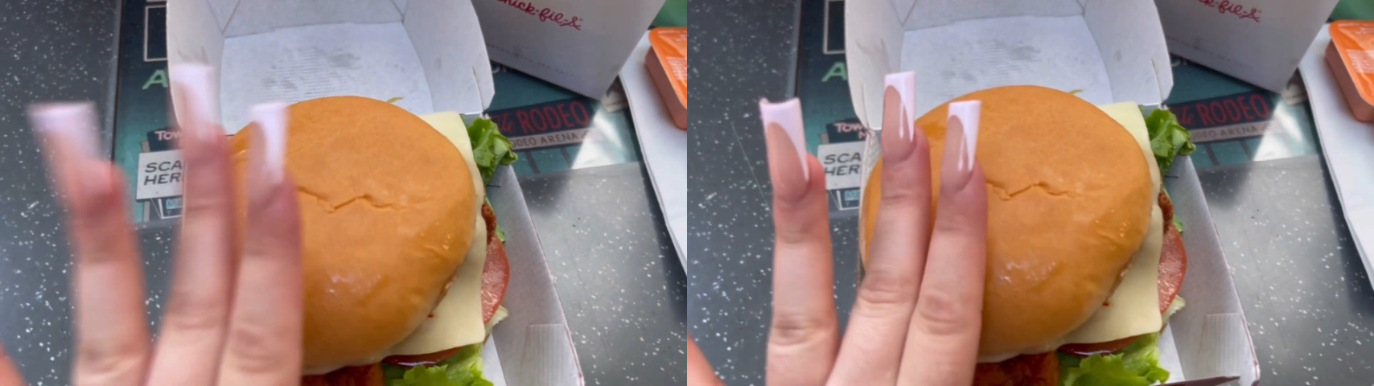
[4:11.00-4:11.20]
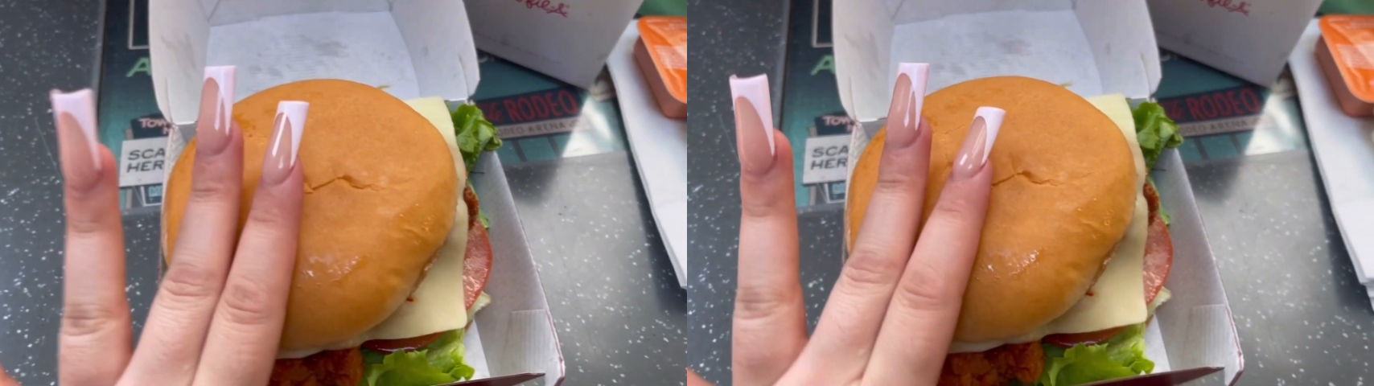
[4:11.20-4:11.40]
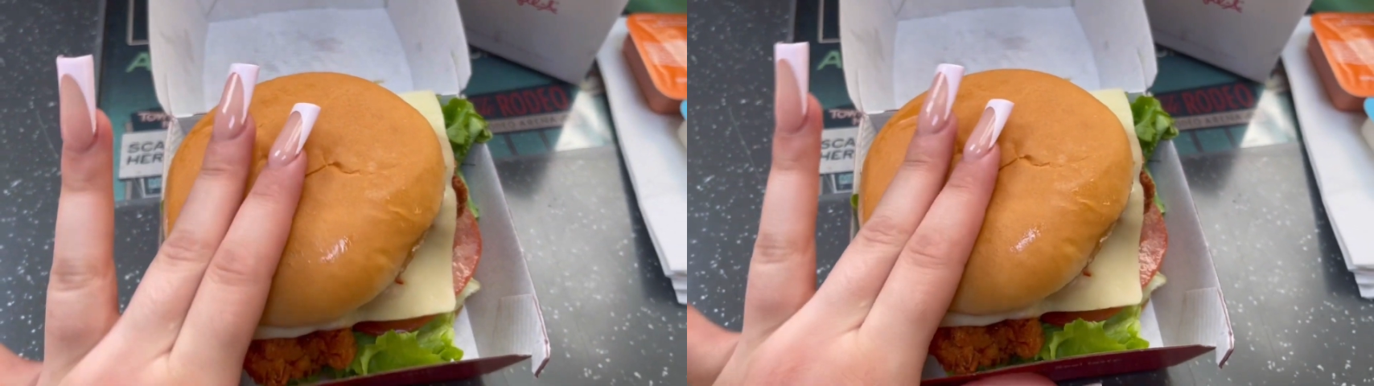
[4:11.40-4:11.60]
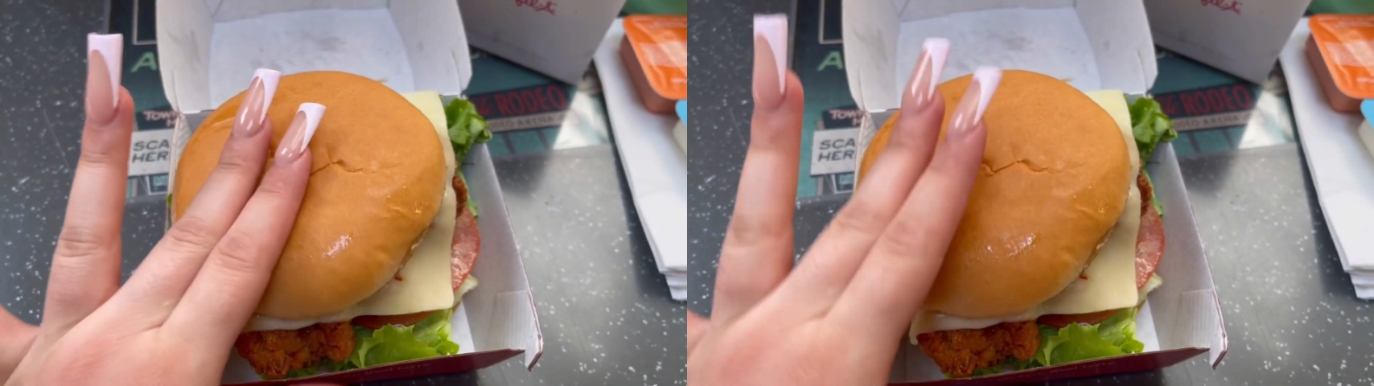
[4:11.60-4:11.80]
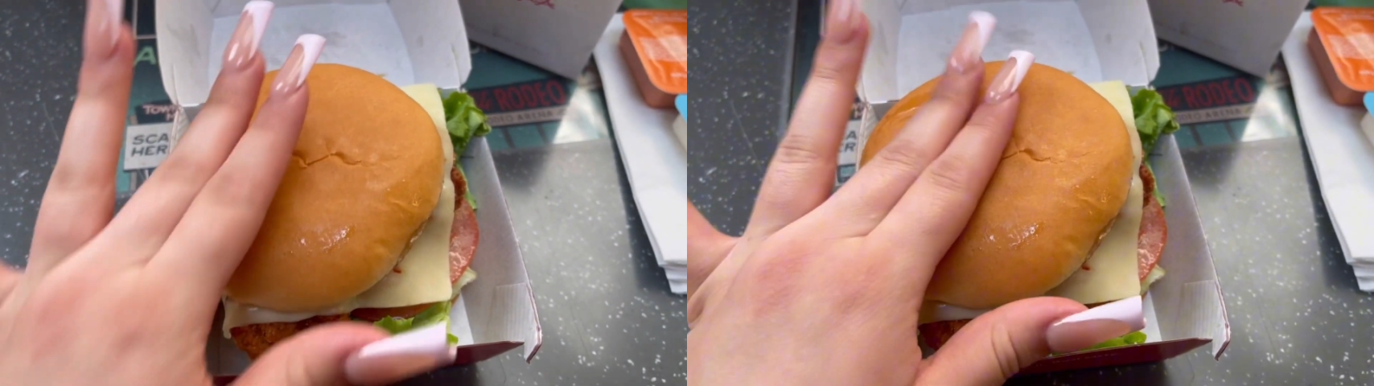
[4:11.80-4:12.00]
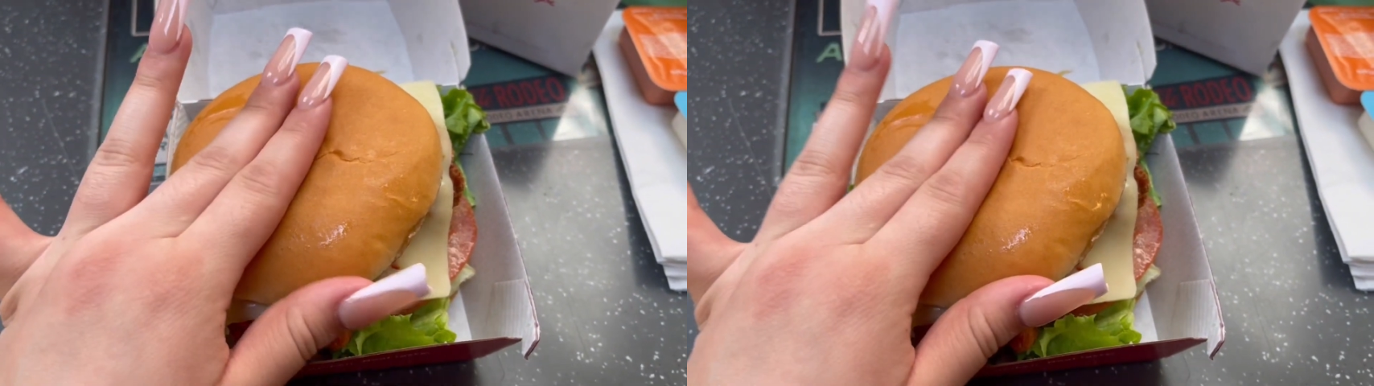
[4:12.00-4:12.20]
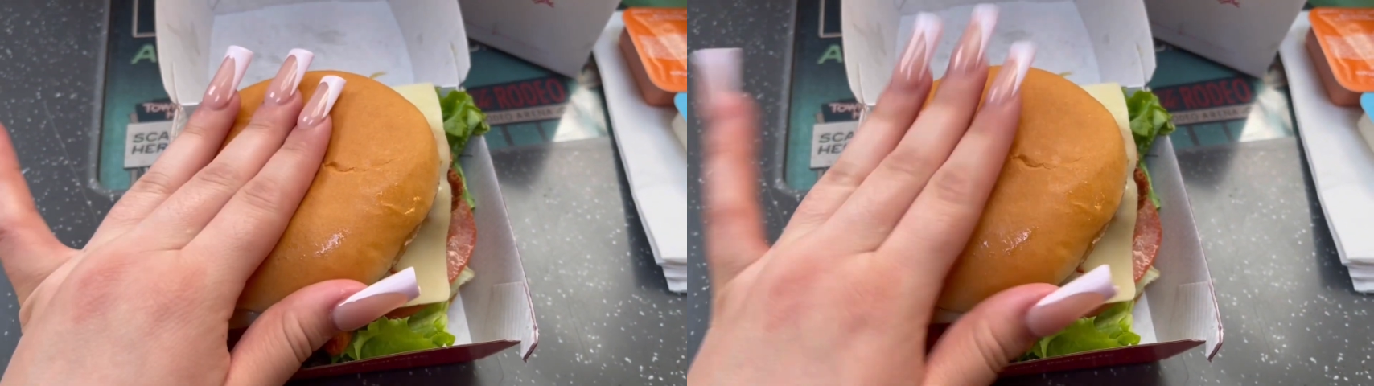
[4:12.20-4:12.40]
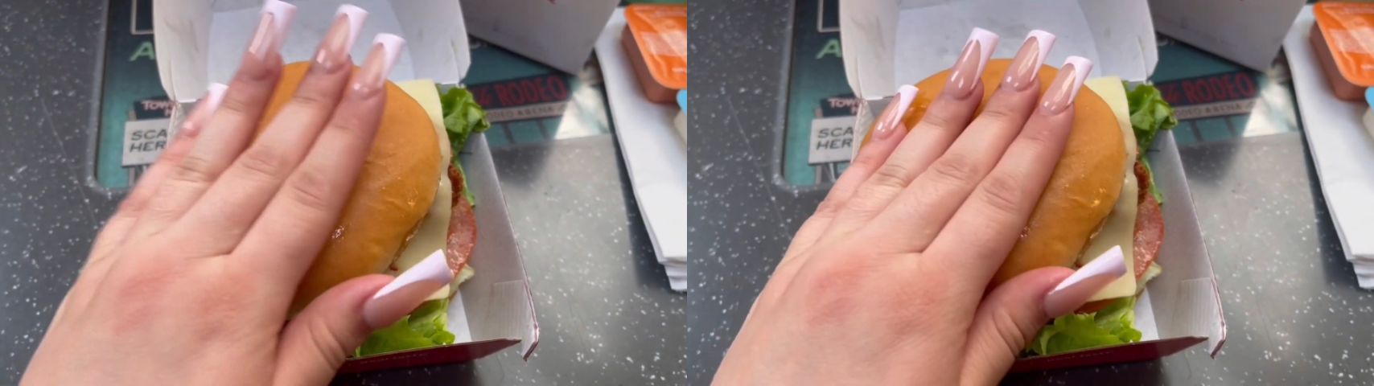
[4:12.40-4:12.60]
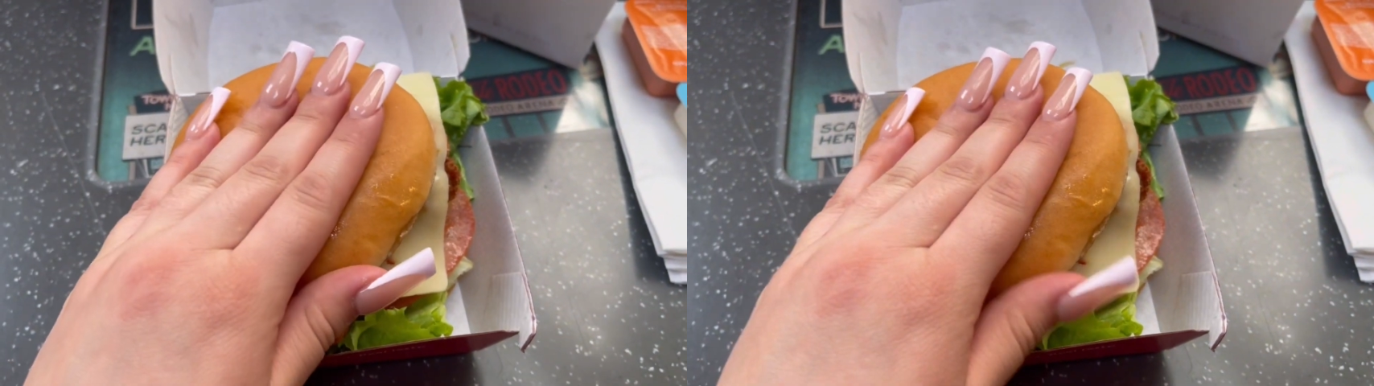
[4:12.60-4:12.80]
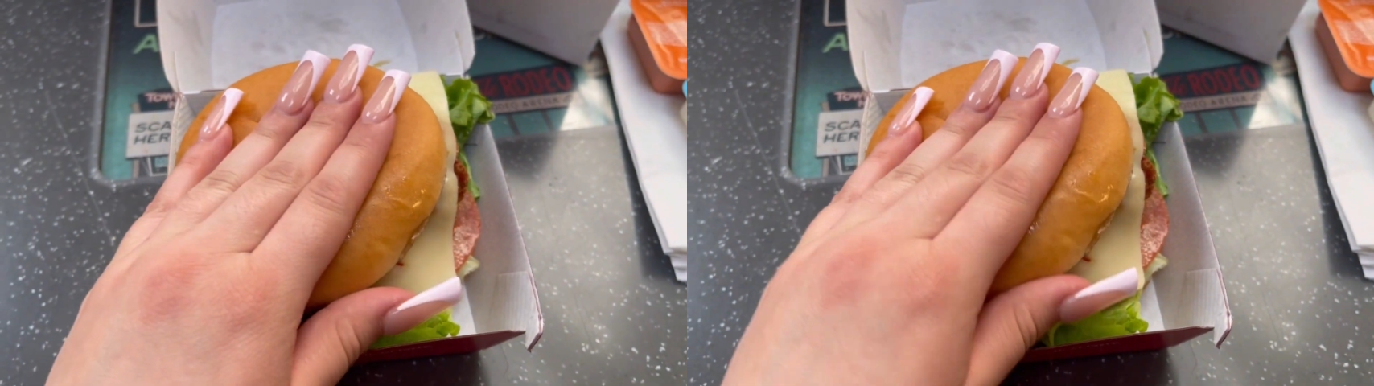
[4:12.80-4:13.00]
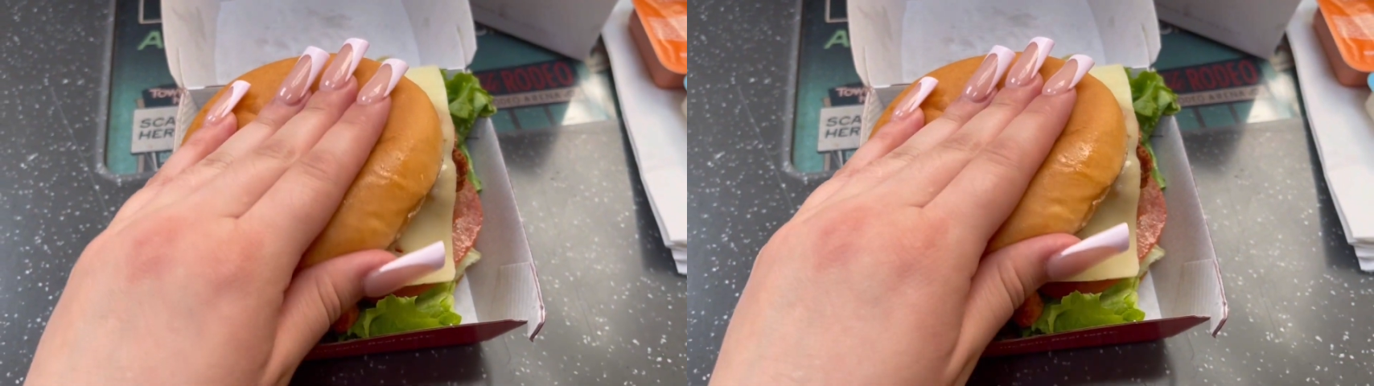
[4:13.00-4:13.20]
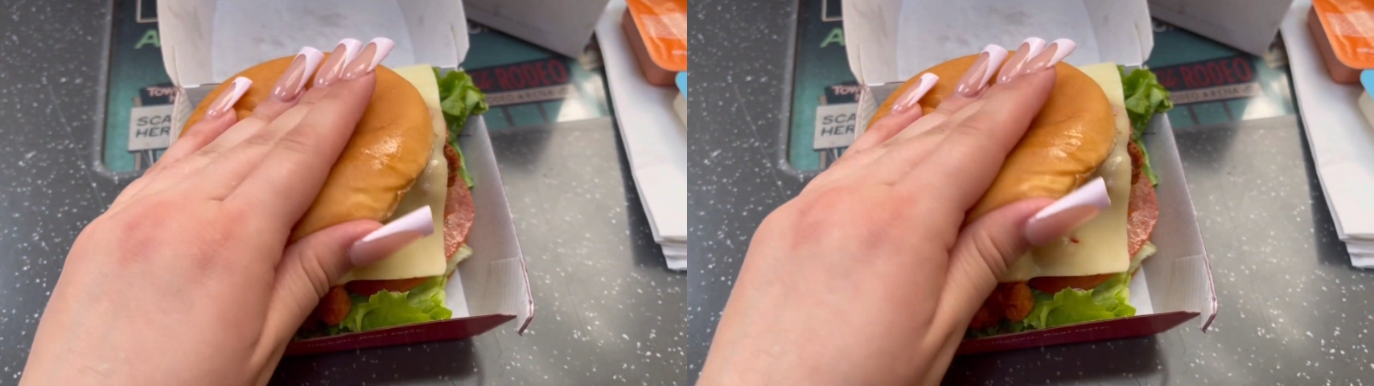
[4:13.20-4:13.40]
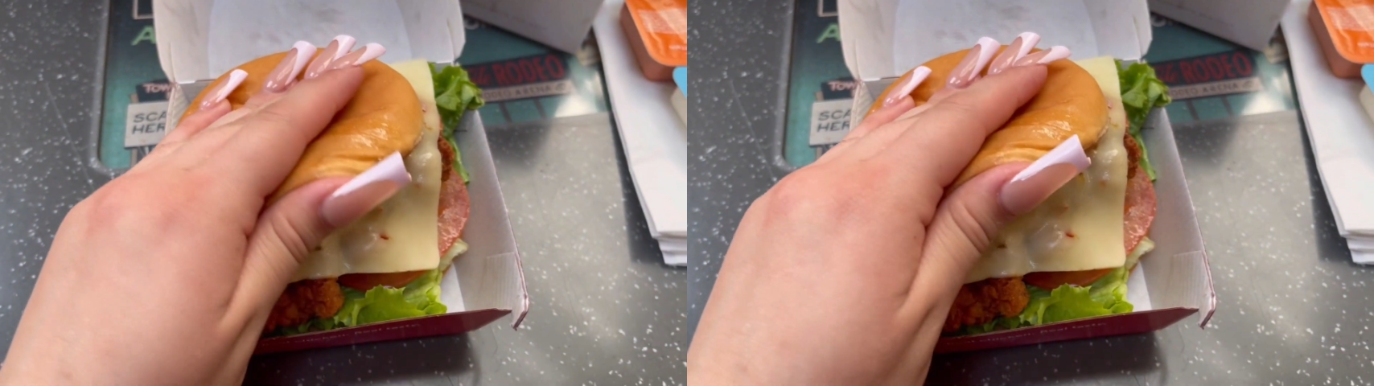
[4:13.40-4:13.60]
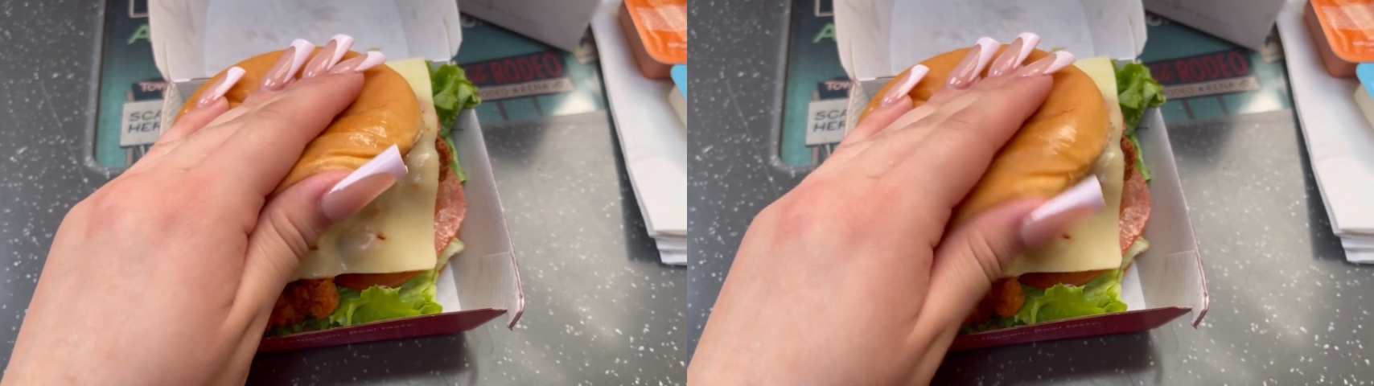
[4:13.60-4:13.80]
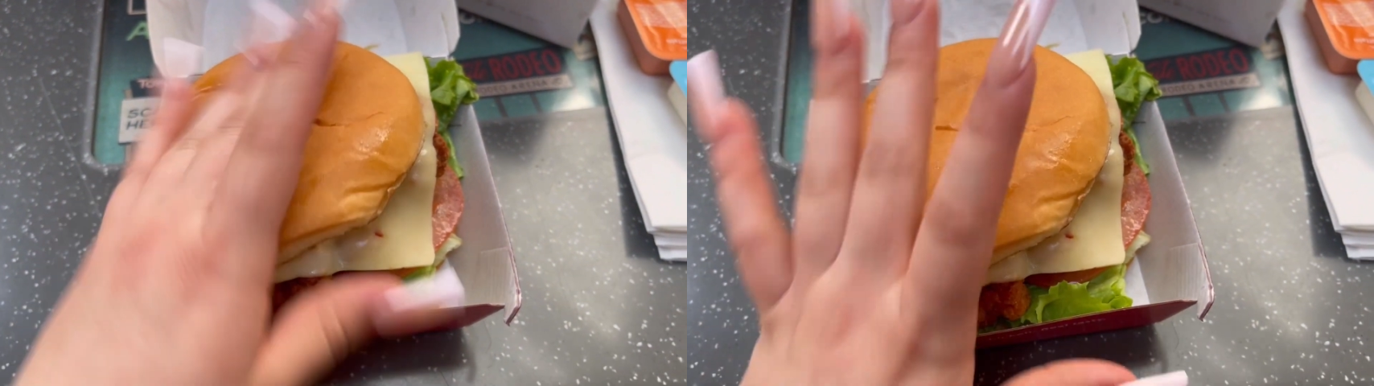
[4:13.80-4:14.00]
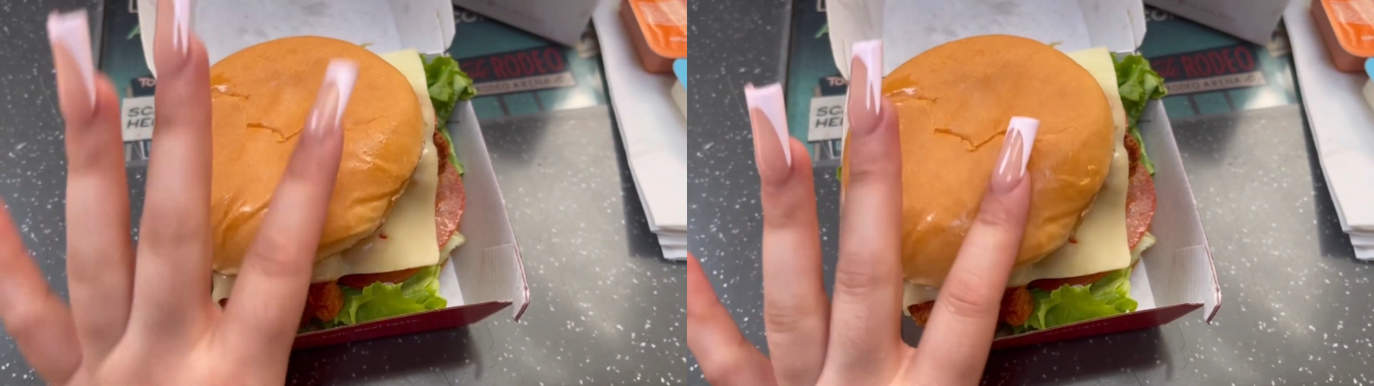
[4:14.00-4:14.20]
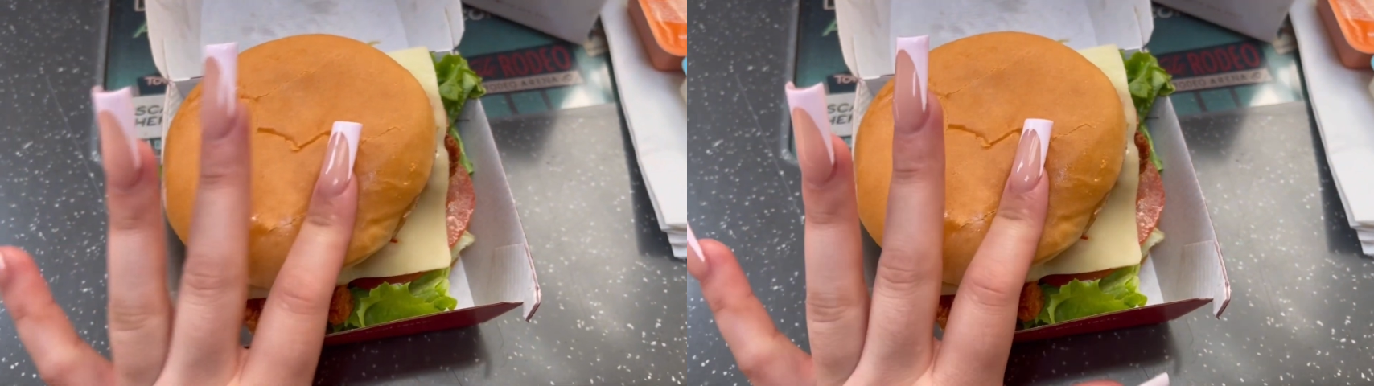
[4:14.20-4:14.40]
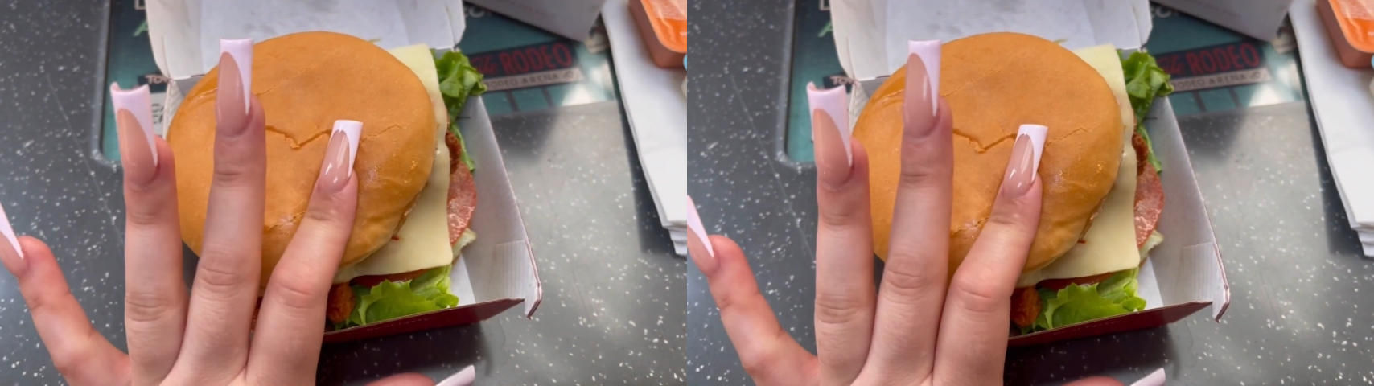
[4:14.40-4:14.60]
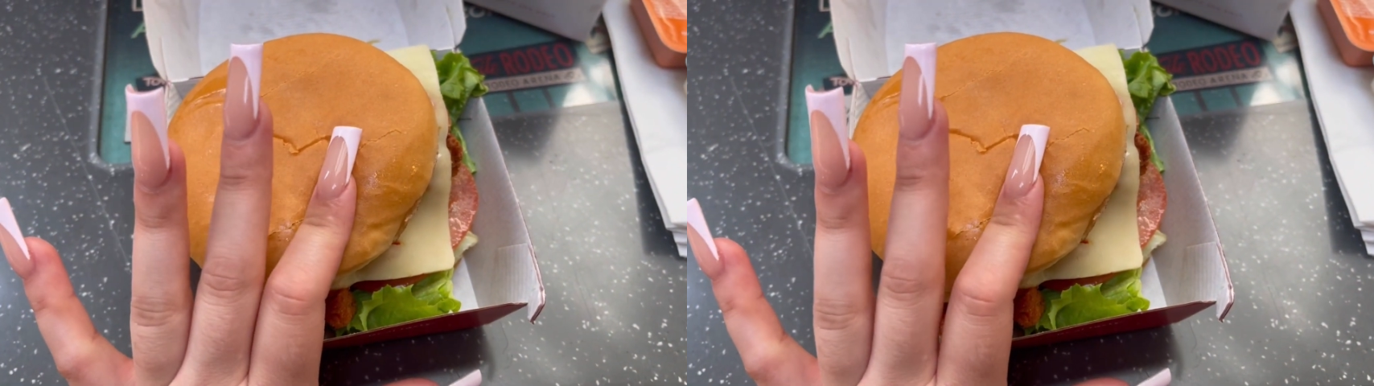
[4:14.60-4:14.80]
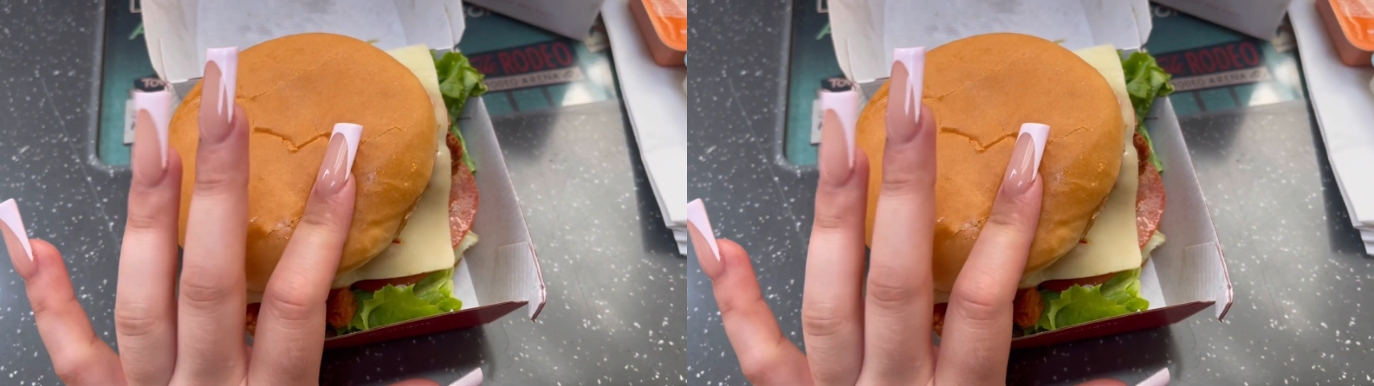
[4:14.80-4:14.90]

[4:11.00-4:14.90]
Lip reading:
[unreadable: no face in view]